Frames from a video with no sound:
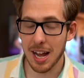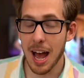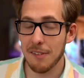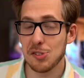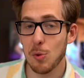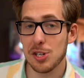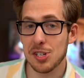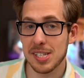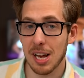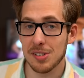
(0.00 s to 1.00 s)
I have switched
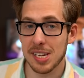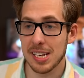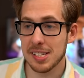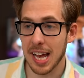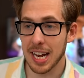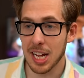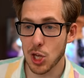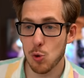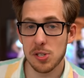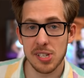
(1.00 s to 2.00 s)
to Celsius and I
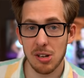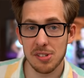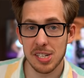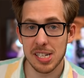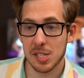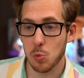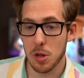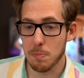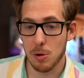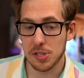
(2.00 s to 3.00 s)
use Celsius
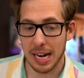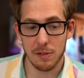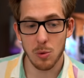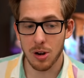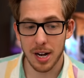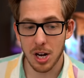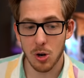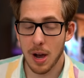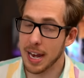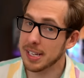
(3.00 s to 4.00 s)
with most everyone I
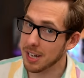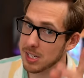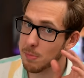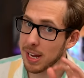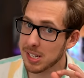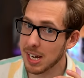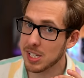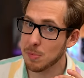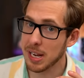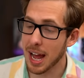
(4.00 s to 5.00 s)
know, and it does make sense
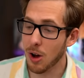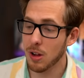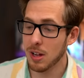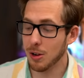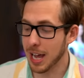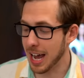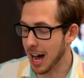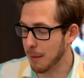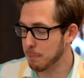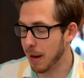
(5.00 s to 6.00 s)
to me now. Okay,
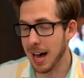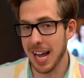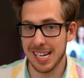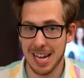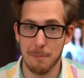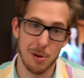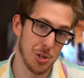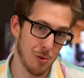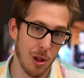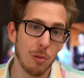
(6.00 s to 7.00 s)
I'm bi
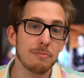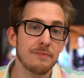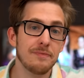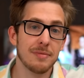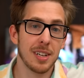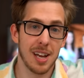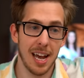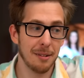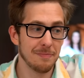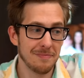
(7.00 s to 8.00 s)
temperatural.
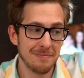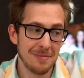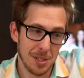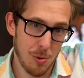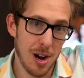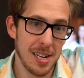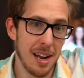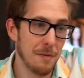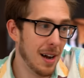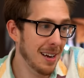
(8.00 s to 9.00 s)
Okay, that's where I
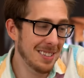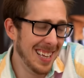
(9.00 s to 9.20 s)
identify.